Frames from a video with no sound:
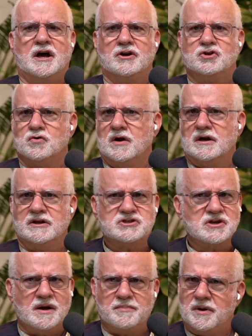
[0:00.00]
trailing
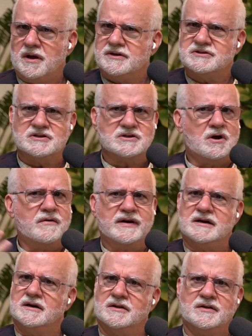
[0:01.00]
stop losses, all that
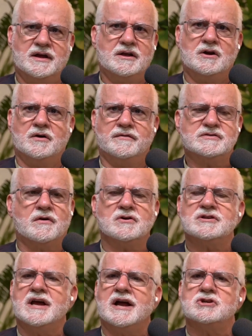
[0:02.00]
kind of thing. As far
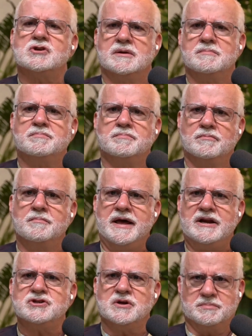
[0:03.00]
as actually
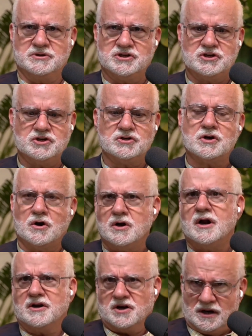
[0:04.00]
managing positions are
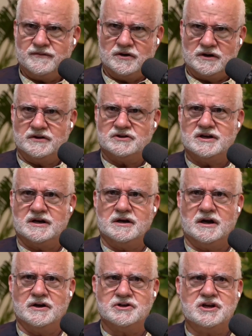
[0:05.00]
not covered in the
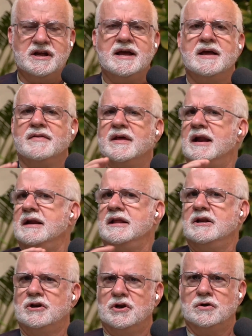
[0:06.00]
technology, that I
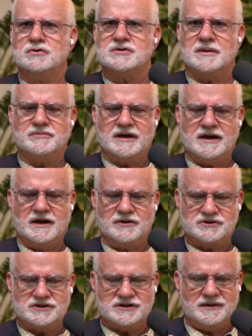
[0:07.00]
needed to do something
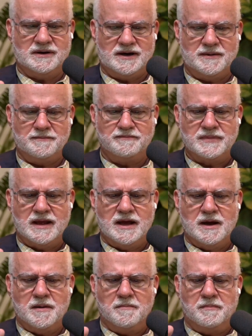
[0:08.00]
else.
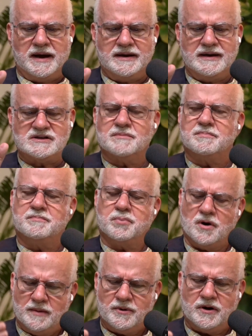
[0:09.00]
But it's a
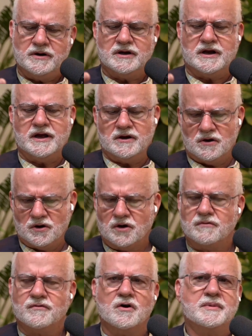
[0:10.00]
primary indicator or
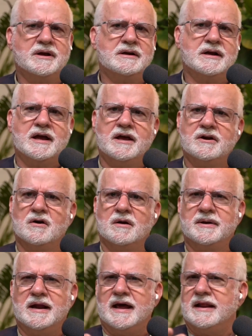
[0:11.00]
confirming indicator. I
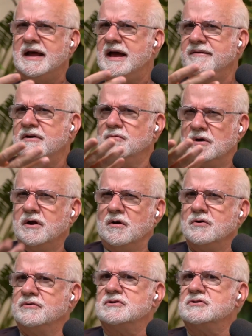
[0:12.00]
mean, I haven't really
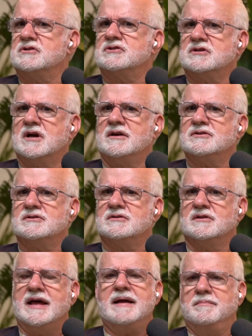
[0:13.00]
heard this discussed
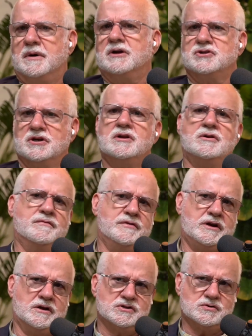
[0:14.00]
that much in your
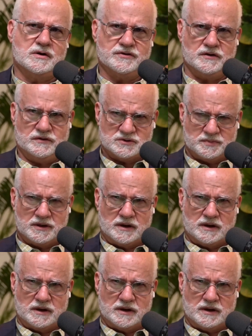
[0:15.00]
video, so I thought this would be an